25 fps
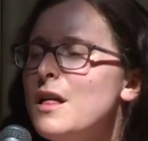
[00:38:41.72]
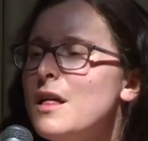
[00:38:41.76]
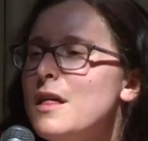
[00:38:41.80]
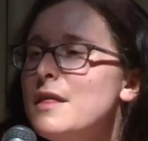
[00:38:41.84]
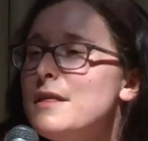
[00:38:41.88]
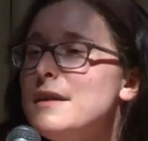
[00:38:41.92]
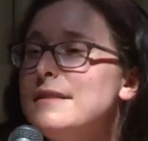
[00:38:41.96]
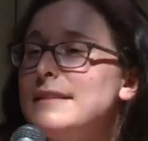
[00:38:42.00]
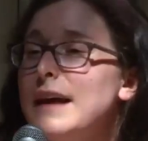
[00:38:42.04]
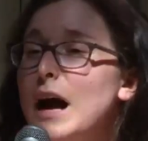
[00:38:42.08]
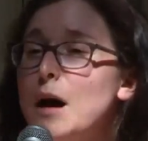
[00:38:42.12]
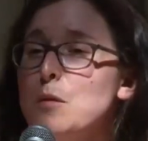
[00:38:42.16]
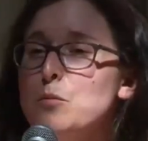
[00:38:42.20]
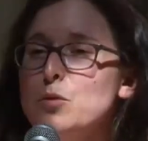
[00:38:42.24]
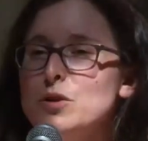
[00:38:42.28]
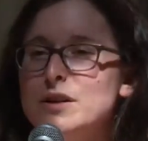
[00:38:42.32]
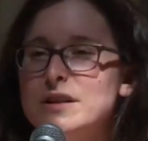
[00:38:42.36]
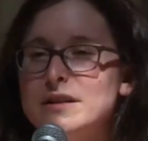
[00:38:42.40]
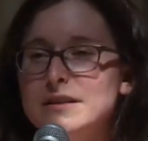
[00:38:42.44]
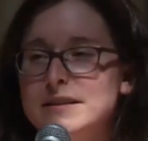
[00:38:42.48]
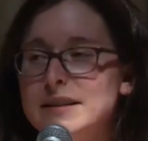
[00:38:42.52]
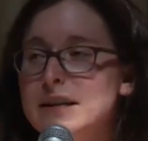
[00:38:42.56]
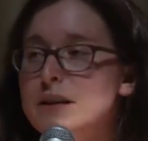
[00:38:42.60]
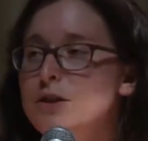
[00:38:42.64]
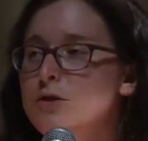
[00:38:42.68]
The Talmud
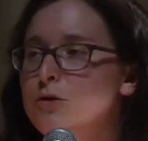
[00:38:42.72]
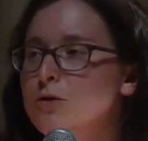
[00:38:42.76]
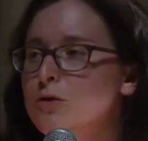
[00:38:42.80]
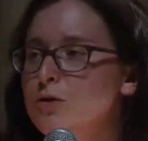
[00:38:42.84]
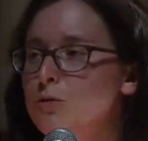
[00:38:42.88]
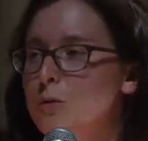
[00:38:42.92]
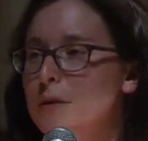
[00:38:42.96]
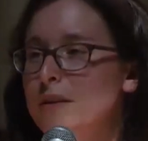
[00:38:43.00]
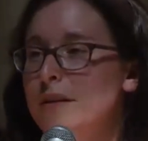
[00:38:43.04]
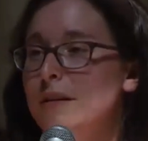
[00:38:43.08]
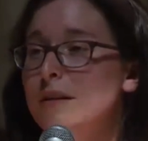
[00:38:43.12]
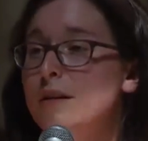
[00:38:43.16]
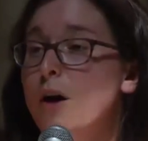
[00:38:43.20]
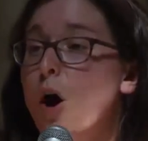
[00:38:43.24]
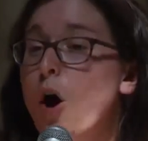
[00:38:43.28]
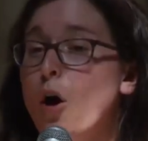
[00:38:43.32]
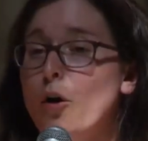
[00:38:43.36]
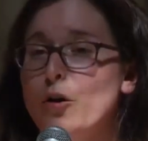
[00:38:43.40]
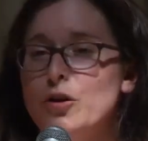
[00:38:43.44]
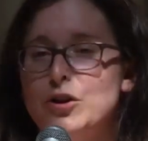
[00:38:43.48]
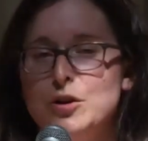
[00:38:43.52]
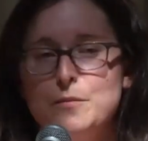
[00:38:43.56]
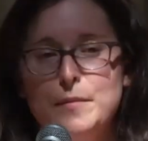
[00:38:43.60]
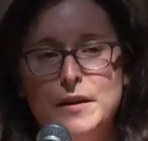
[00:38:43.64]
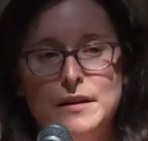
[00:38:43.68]
continues with an
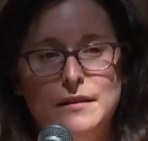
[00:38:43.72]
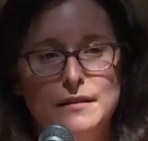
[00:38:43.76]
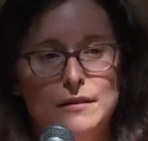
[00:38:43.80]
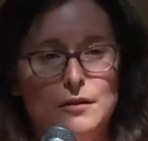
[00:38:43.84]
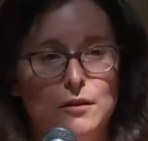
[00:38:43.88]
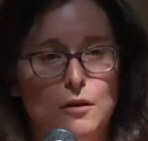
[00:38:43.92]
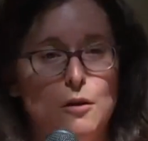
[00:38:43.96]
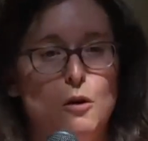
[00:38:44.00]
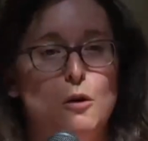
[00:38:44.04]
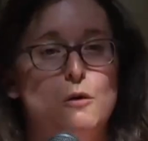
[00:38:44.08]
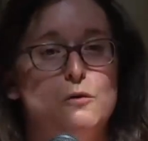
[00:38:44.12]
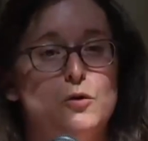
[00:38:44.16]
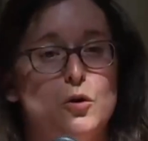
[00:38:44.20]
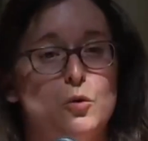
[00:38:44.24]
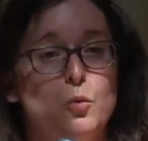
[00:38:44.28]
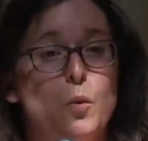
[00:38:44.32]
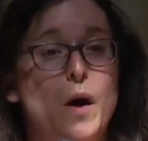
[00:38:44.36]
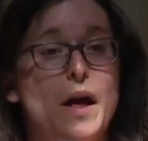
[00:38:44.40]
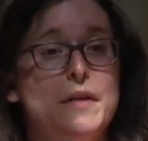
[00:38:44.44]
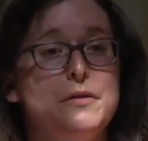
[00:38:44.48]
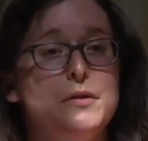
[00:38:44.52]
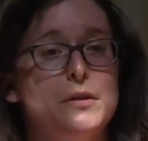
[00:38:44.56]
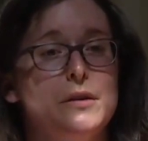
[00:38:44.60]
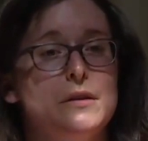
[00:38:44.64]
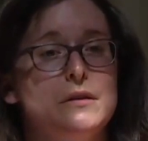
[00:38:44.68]
argument over
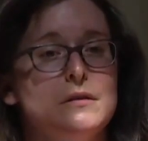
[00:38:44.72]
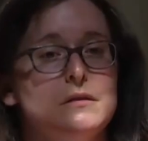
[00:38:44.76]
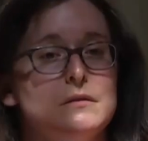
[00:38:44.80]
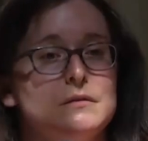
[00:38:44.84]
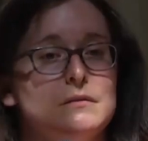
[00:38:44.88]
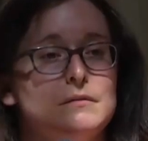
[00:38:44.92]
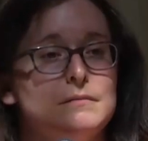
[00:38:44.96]
whether